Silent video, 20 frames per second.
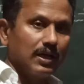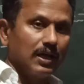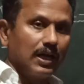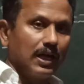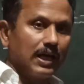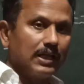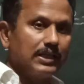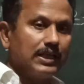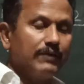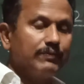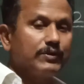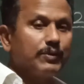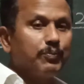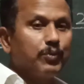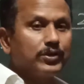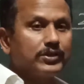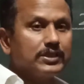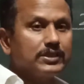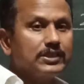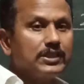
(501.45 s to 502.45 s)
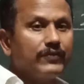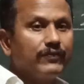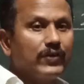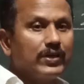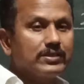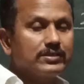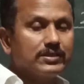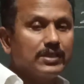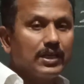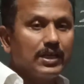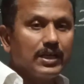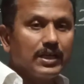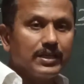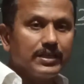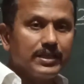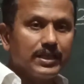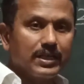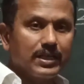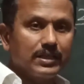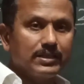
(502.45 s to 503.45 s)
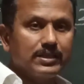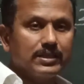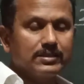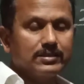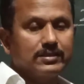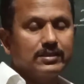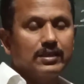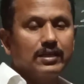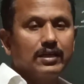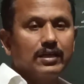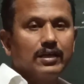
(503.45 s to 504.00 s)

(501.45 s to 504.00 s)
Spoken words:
And if the potential difference decreases,